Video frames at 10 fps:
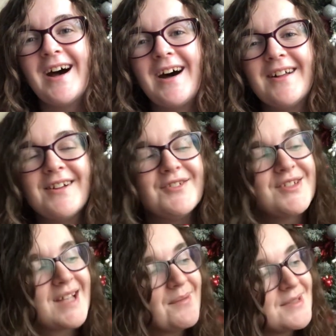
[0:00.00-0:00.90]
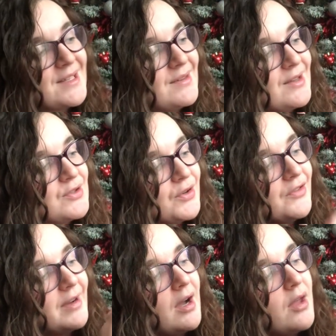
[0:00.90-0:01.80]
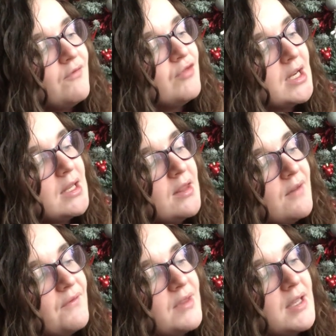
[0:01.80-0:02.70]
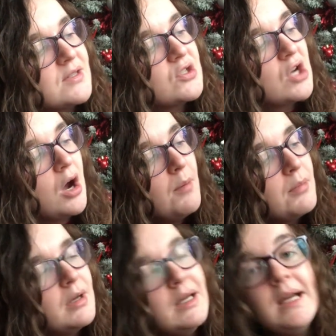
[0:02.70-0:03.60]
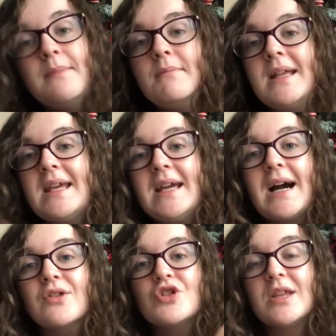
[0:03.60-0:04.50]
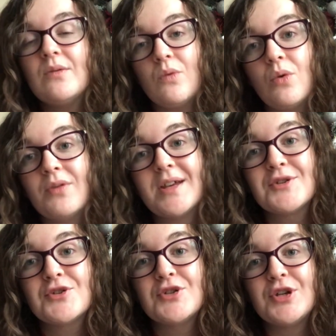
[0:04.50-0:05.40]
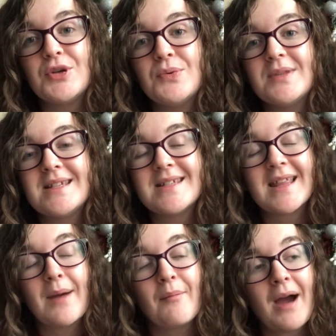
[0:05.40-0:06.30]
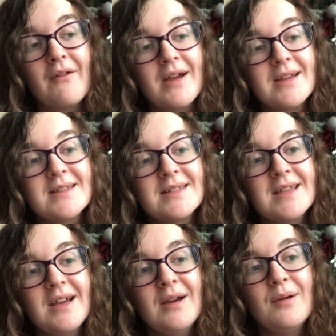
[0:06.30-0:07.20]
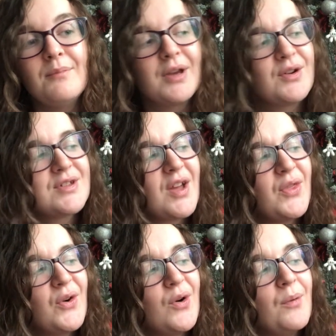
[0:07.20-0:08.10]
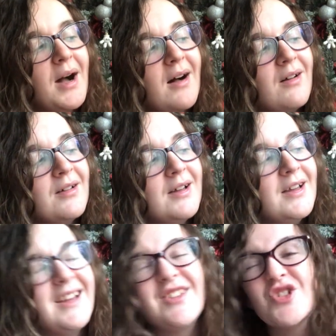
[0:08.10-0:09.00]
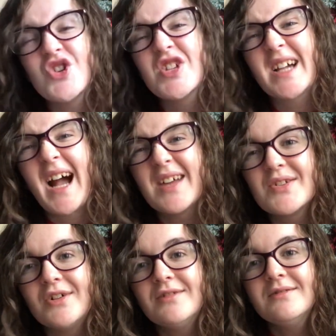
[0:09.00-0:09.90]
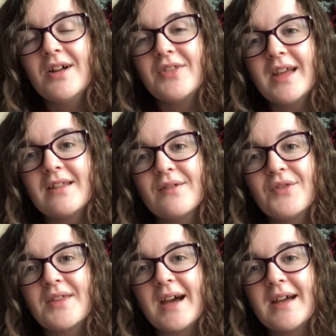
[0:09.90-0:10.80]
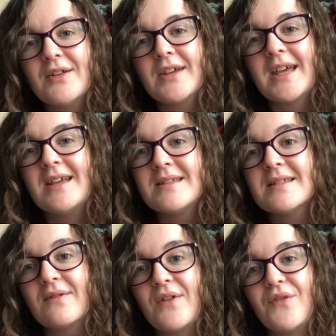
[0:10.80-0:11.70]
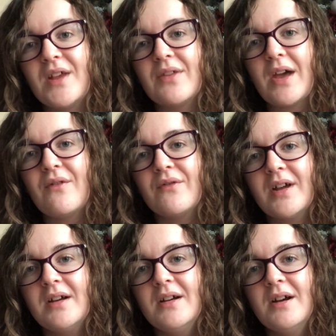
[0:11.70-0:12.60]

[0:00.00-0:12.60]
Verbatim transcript: and I just absolutely adore it. I really love this top. Minnie actually wore this to Disneyland Paris because I thought, well, it's just a castle at the end of the day, like it is the 50th outfit,